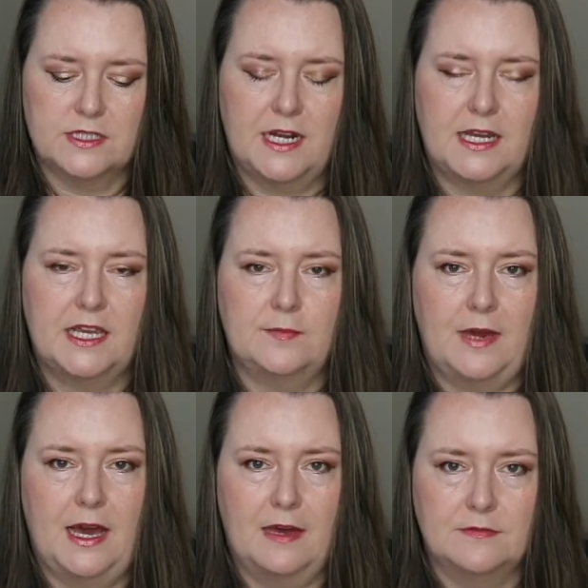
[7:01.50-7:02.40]
and then I keep
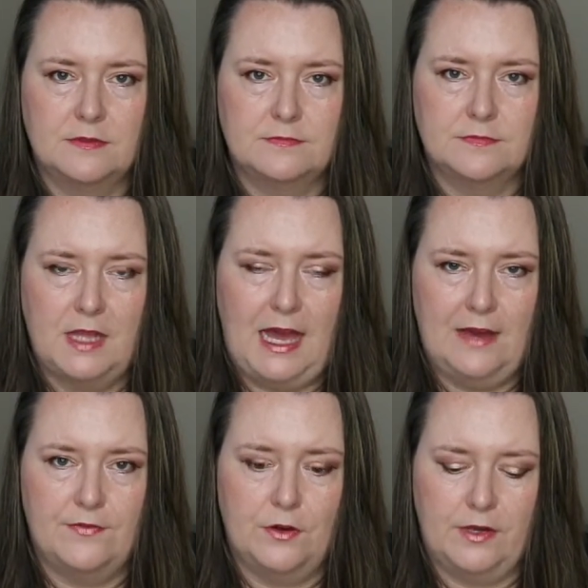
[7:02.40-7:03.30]
my
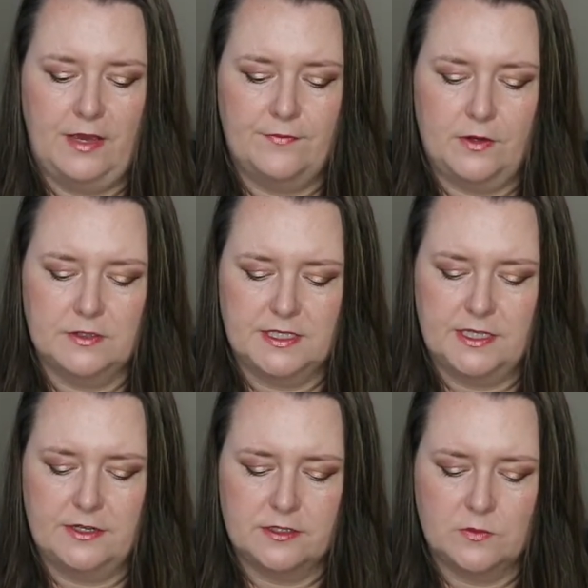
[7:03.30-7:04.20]
iPhone headphones in
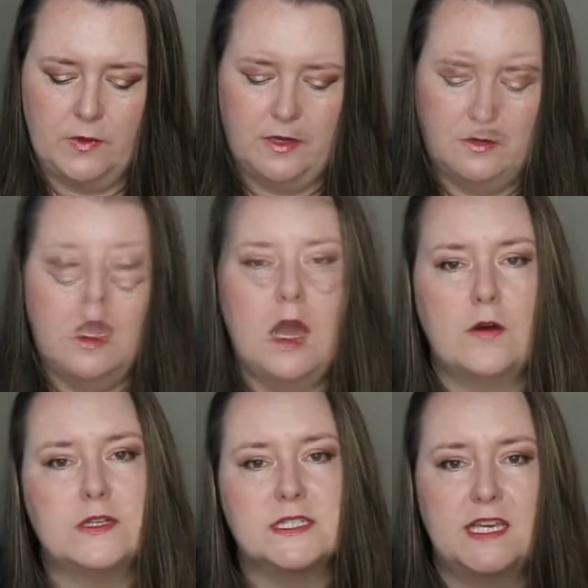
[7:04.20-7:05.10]
here as well. I
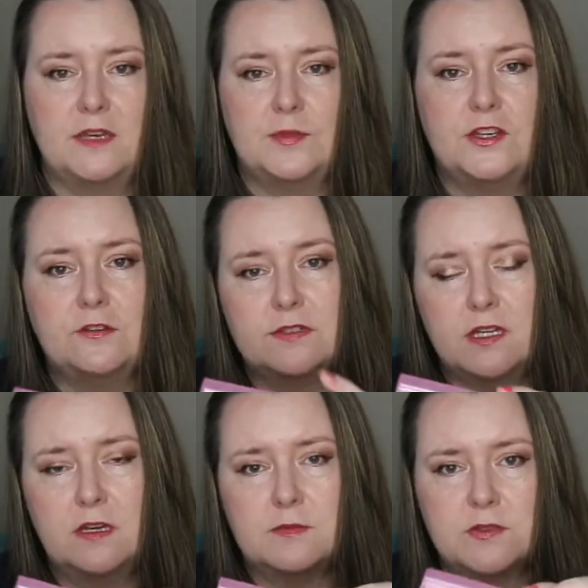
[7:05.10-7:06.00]
always keep
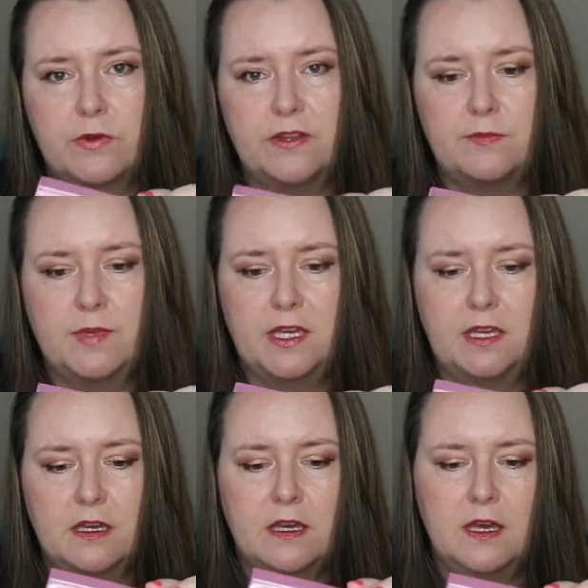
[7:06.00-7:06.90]
Q-tips with
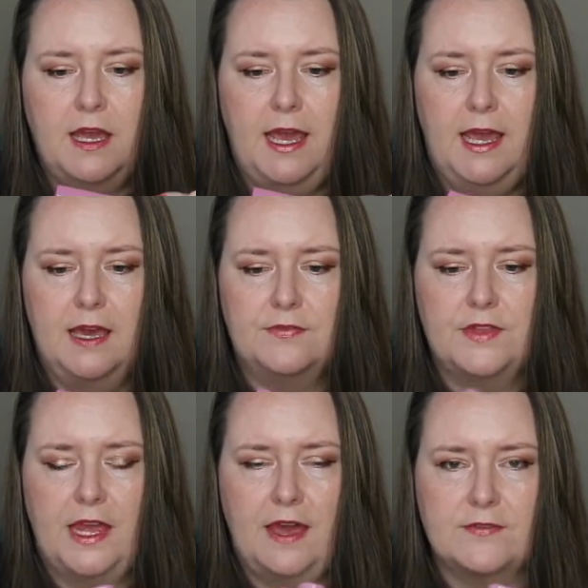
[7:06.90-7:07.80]
me. And
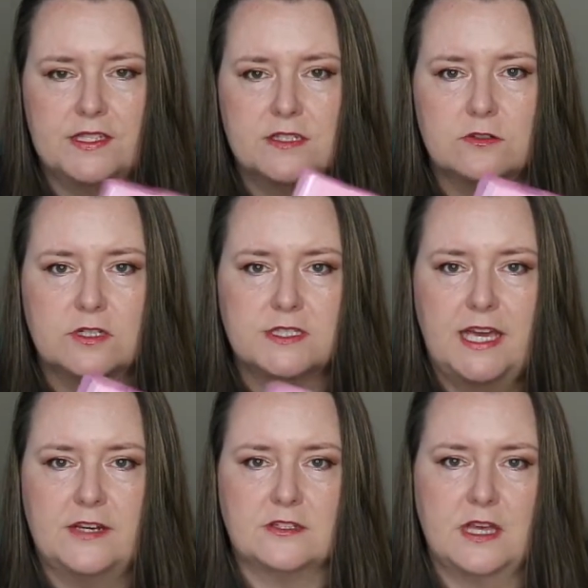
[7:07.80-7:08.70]
they have these little
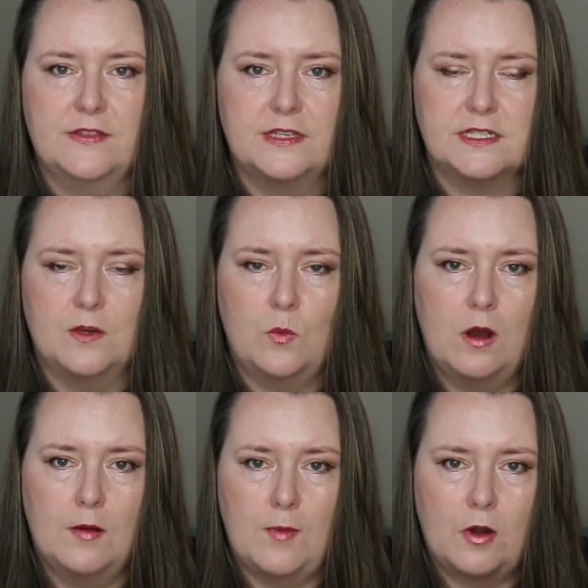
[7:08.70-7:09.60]
containers like this at
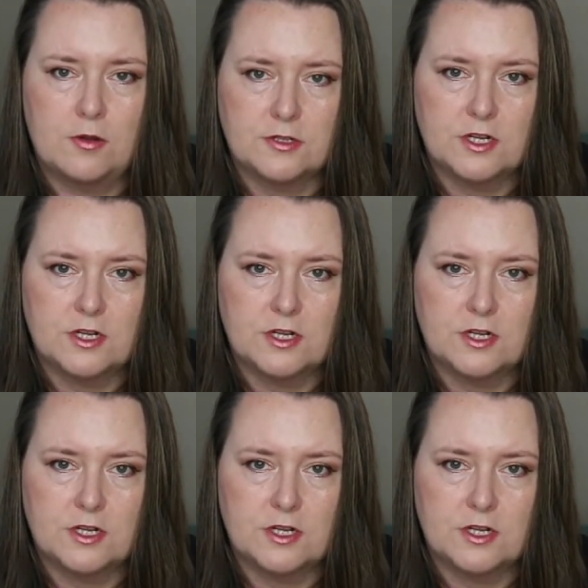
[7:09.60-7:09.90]
Walmart or